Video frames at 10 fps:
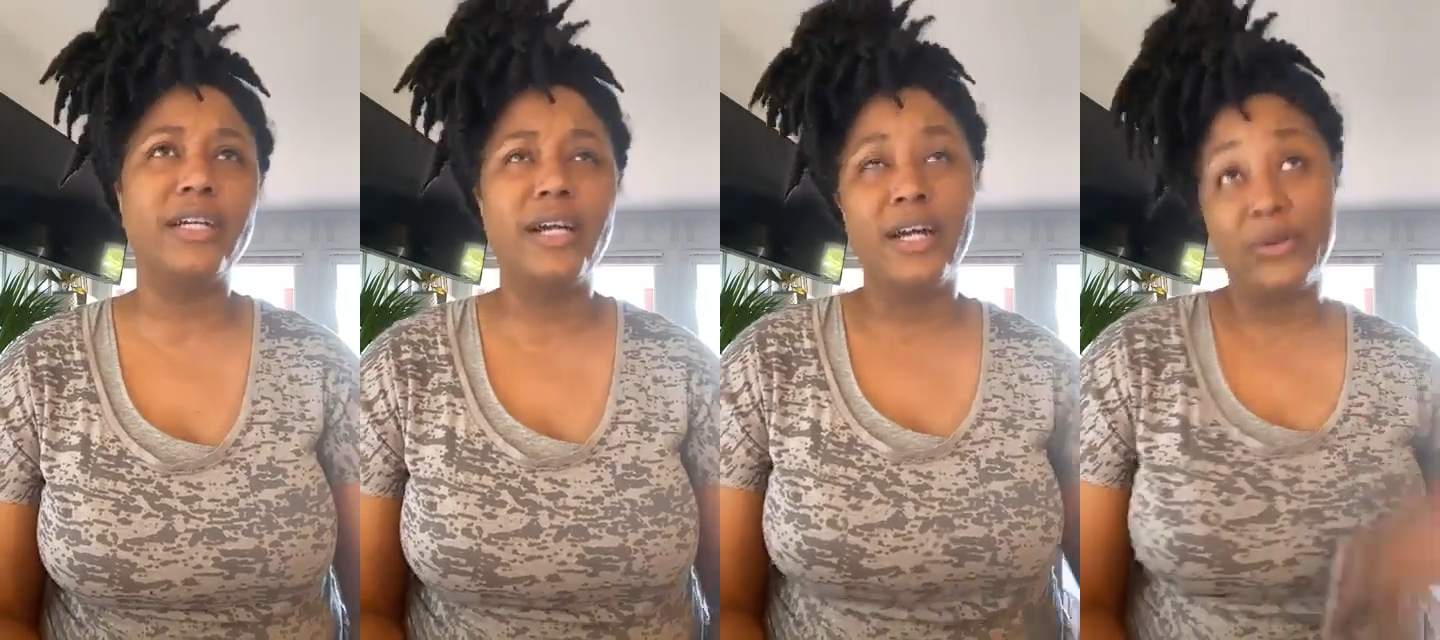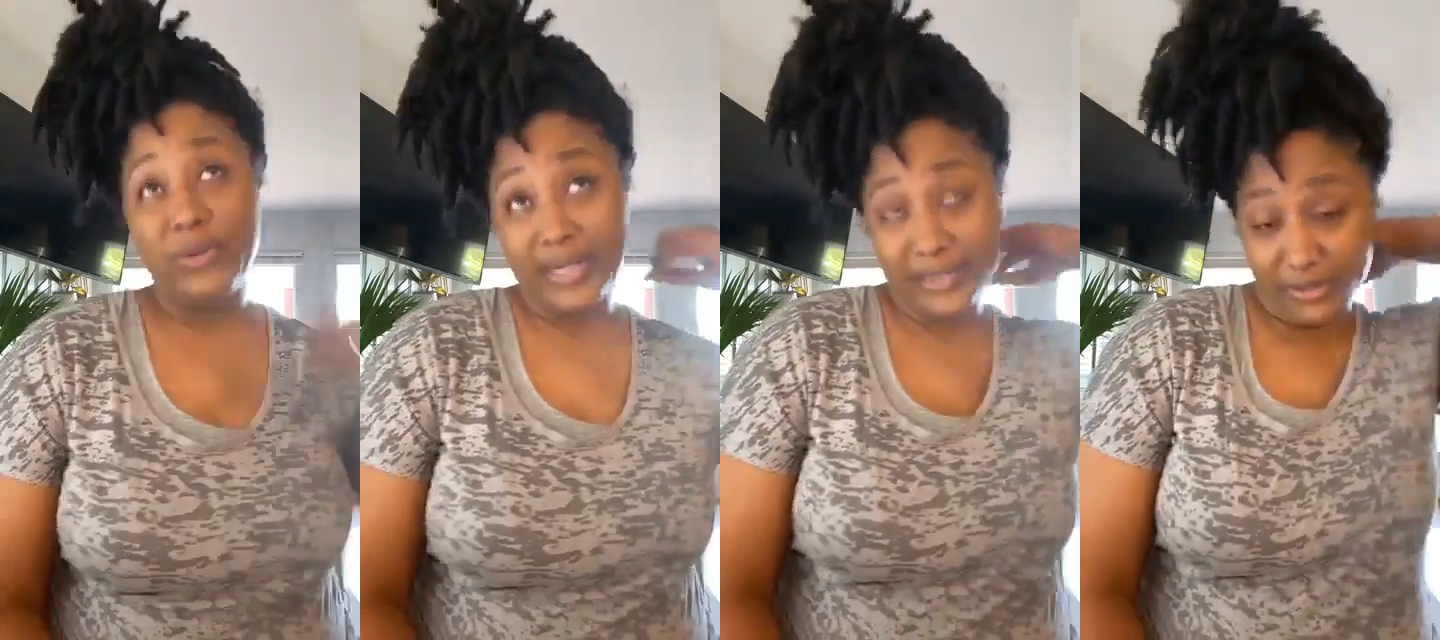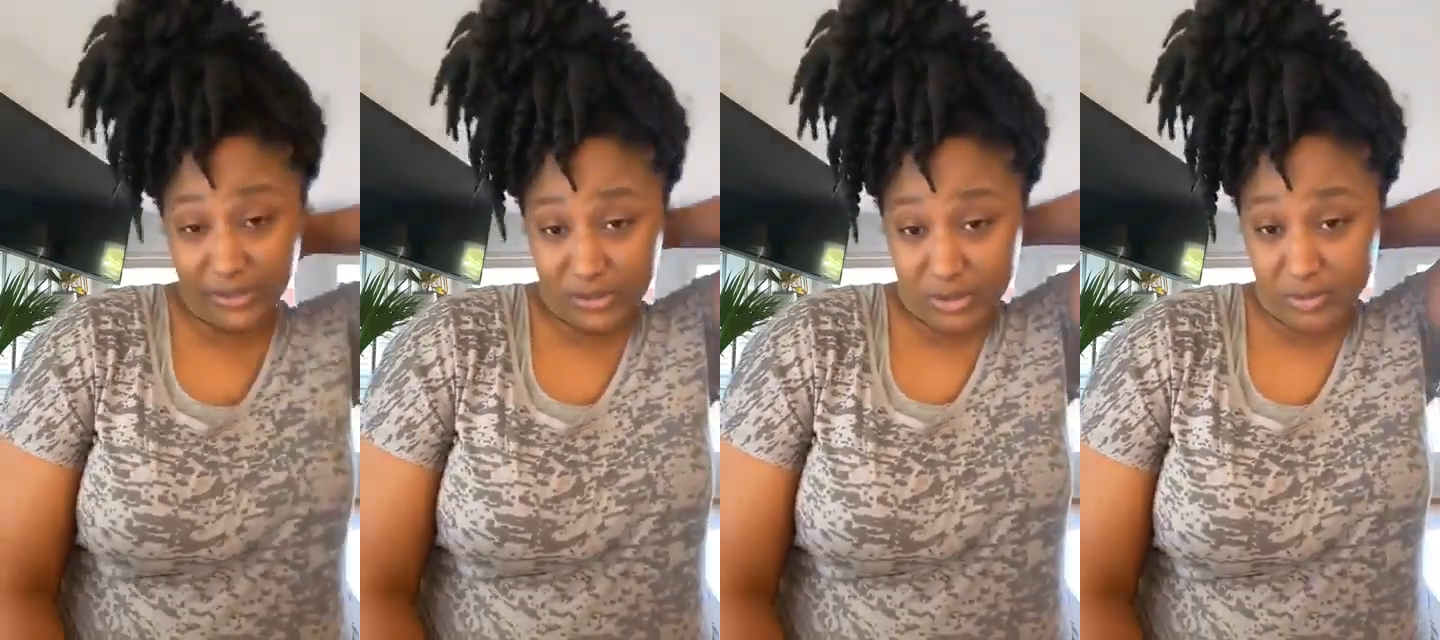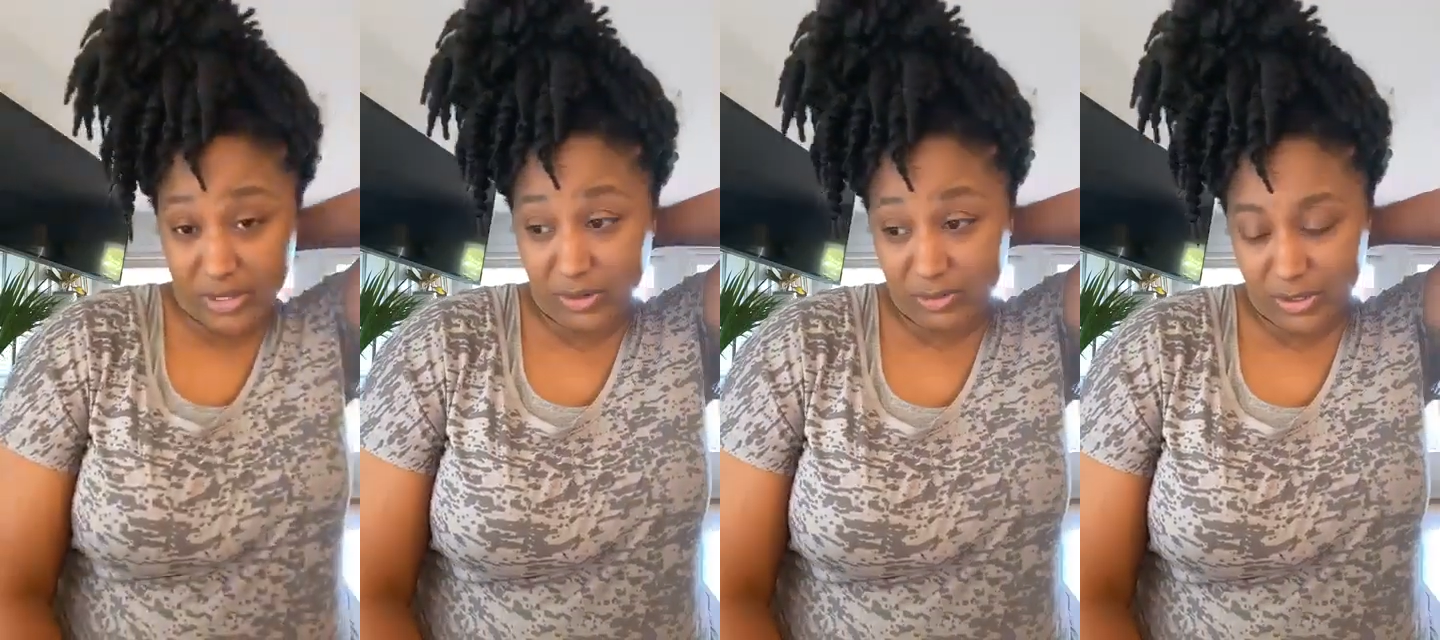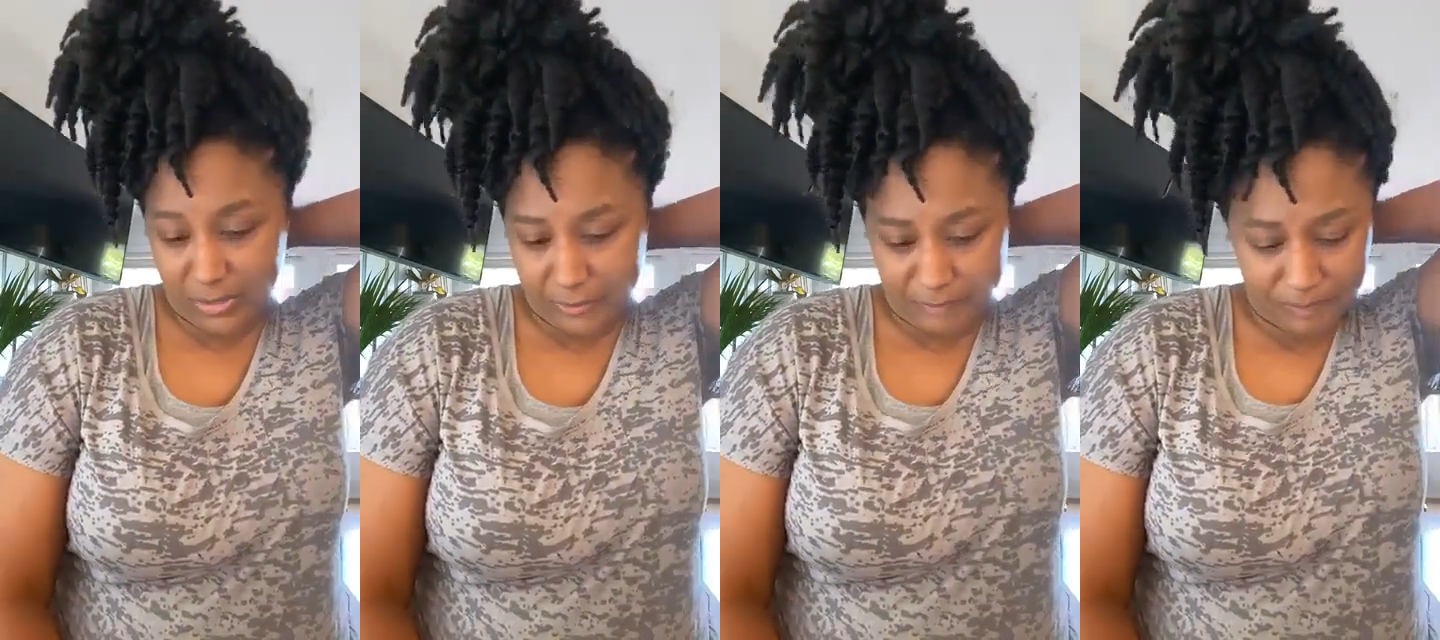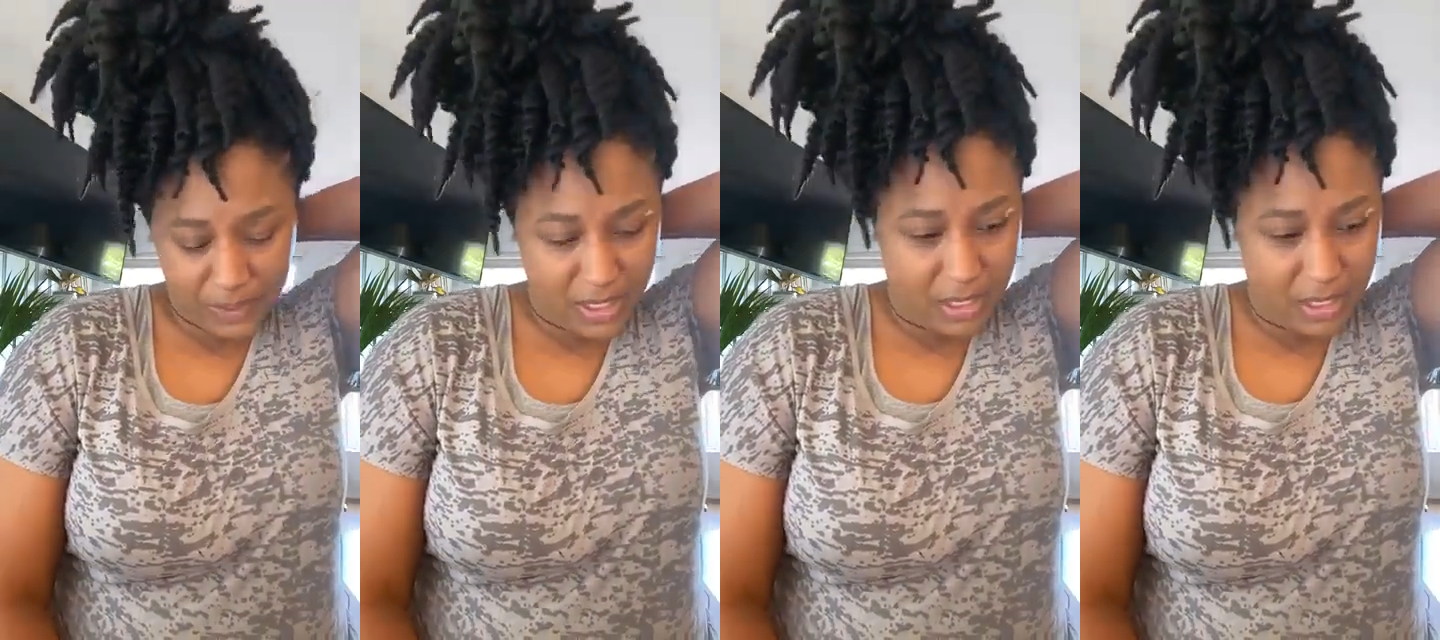or ooh, that little girl gonna be on the pole.